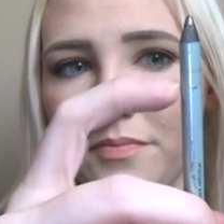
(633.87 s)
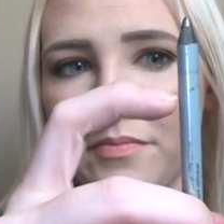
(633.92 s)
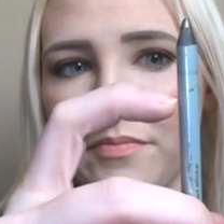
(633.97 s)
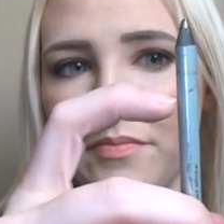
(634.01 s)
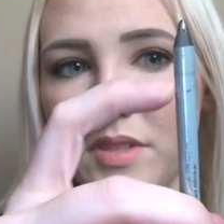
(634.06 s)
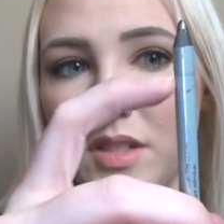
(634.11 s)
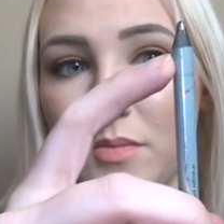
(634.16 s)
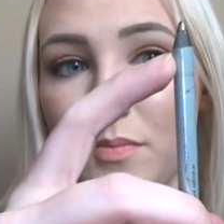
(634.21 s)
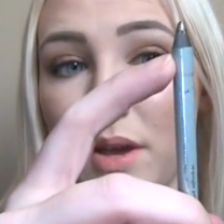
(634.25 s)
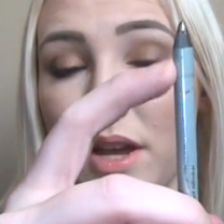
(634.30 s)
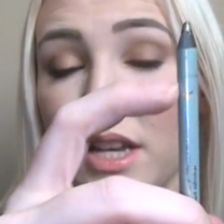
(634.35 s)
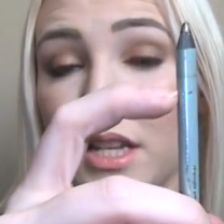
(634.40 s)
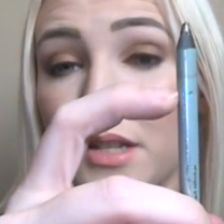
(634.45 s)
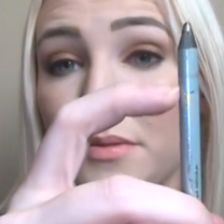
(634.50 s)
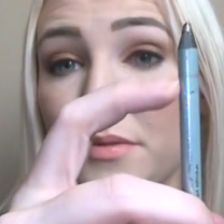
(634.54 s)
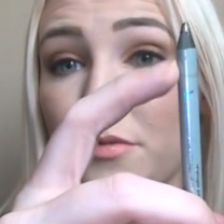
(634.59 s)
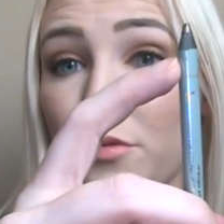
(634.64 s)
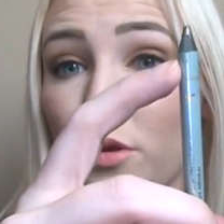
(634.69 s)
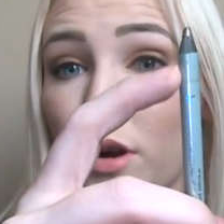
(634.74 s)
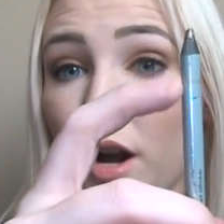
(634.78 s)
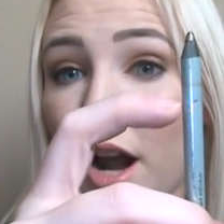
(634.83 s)
space
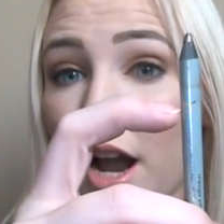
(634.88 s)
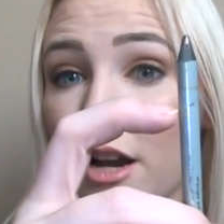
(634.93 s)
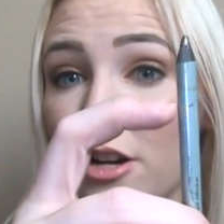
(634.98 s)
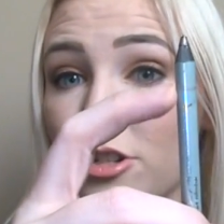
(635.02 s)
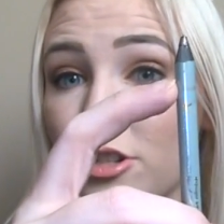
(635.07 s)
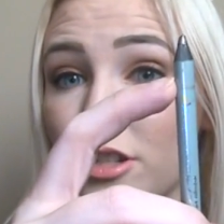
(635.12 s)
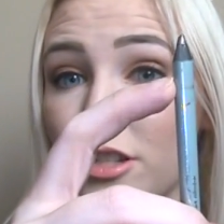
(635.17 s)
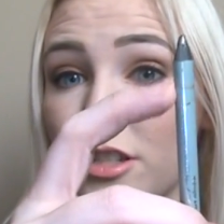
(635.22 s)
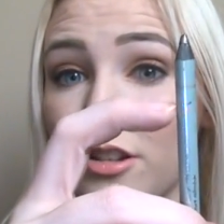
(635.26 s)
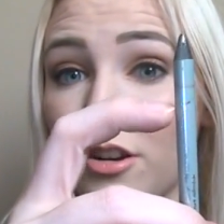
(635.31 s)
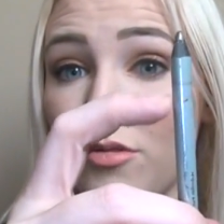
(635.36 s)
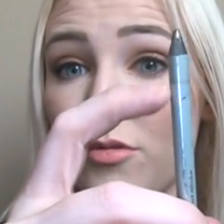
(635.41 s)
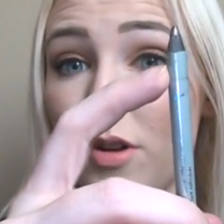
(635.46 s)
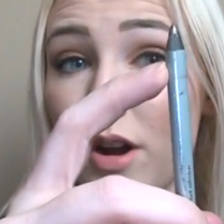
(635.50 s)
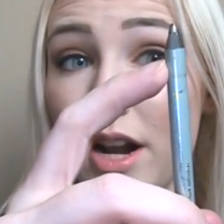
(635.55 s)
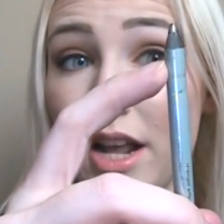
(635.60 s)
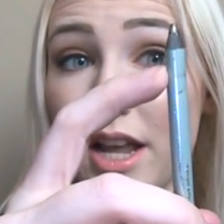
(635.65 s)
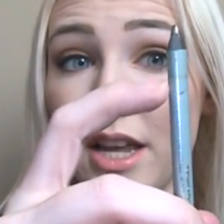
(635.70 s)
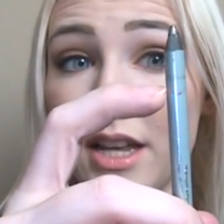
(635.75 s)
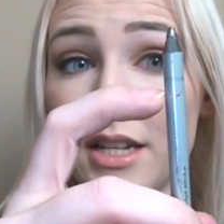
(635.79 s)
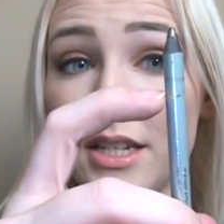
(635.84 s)
before I actually start
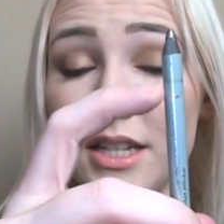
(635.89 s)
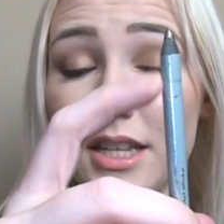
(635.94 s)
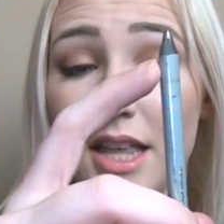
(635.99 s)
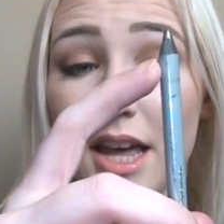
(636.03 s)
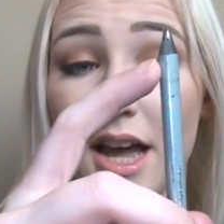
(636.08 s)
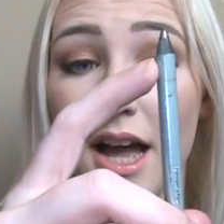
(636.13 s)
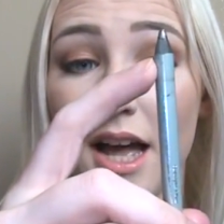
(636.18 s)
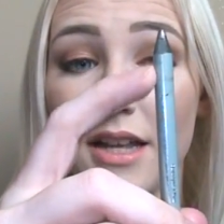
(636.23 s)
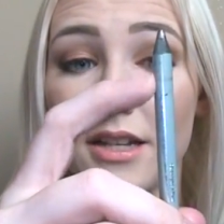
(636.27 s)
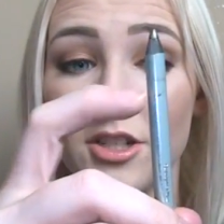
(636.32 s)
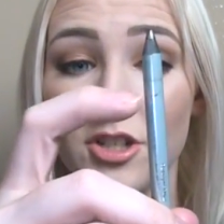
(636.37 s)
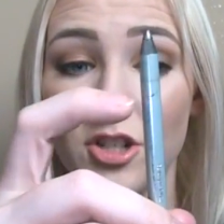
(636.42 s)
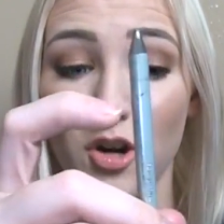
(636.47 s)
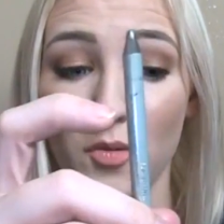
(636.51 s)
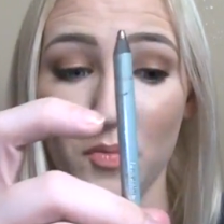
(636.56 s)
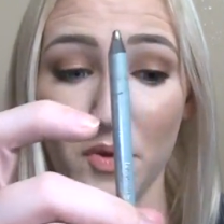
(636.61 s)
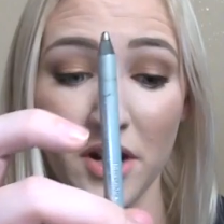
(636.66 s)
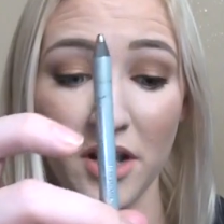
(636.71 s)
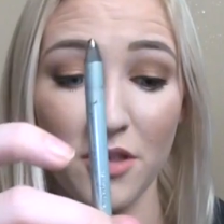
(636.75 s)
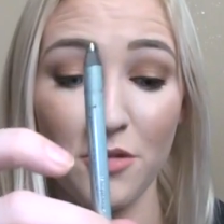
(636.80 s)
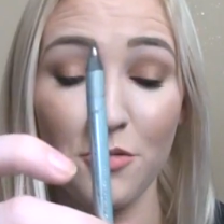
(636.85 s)
running into that and
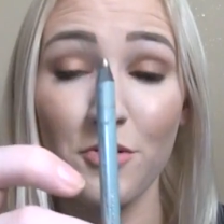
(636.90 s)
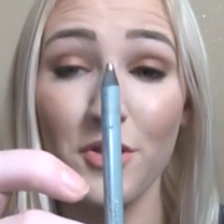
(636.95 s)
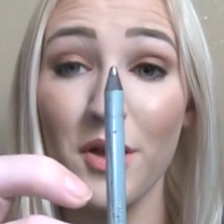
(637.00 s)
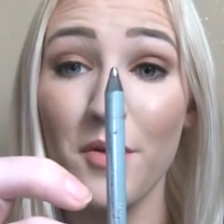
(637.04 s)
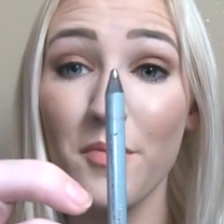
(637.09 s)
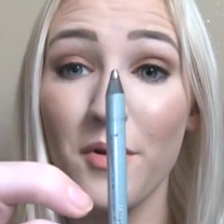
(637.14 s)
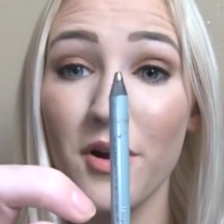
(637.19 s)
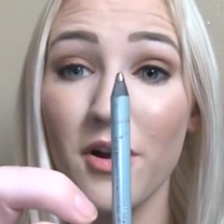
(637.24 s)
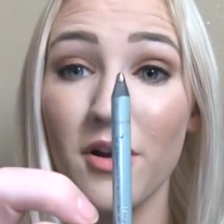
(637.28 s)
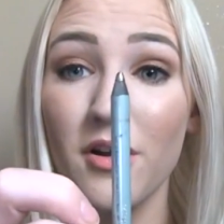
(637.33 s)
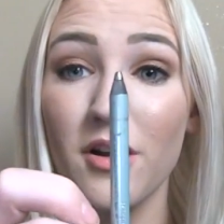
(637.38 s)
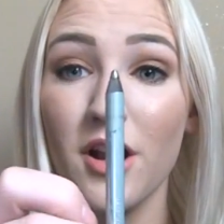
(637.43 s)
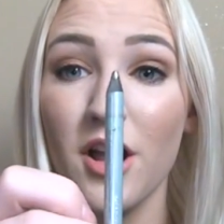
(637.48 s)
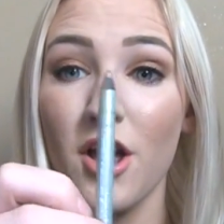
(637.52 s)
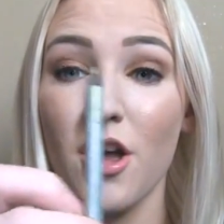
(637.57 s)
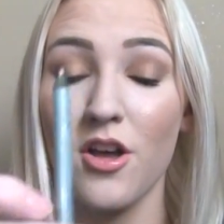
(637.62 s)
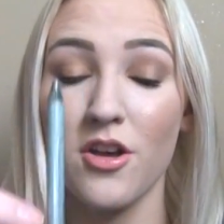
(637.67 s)
sharpening through that part.